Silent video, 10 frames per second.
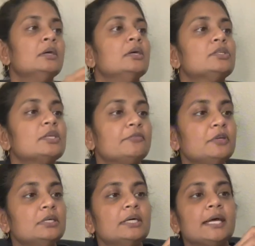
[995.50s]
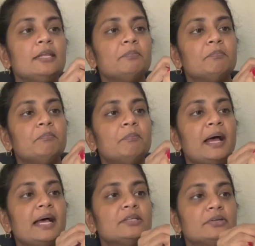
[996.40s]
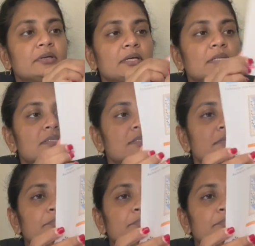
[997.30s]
So if you look at the pattern, it's